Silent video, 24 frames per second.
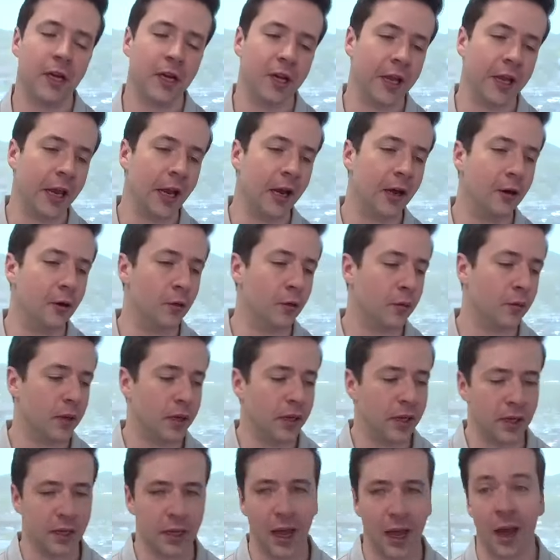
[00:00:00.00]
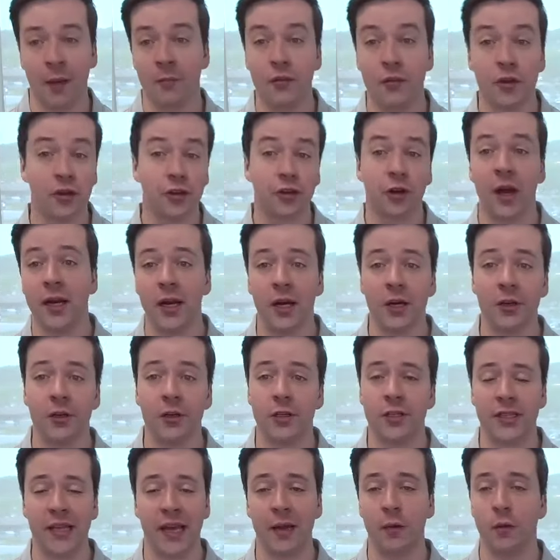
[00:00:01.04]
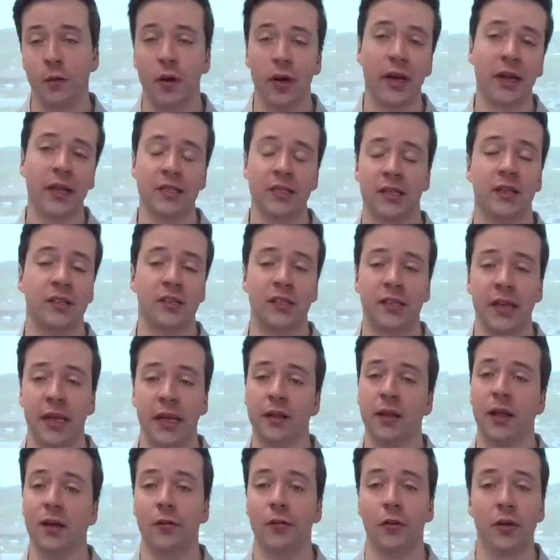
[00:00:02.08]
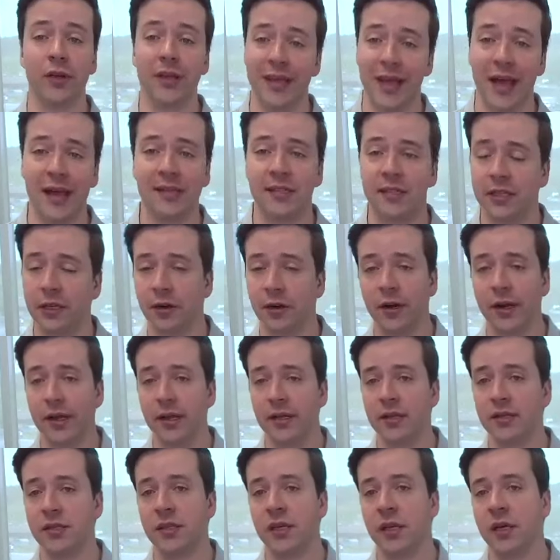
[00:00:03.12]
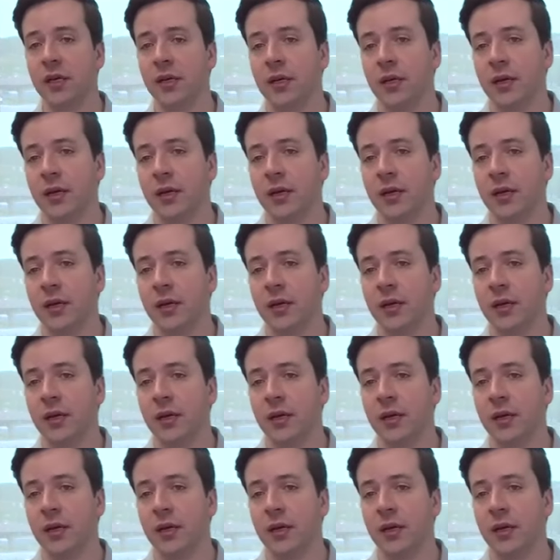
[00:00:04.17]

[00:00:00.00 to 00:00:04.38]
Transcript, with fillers: you know, I'm just trying to understand what it is at a state level. Yes, there is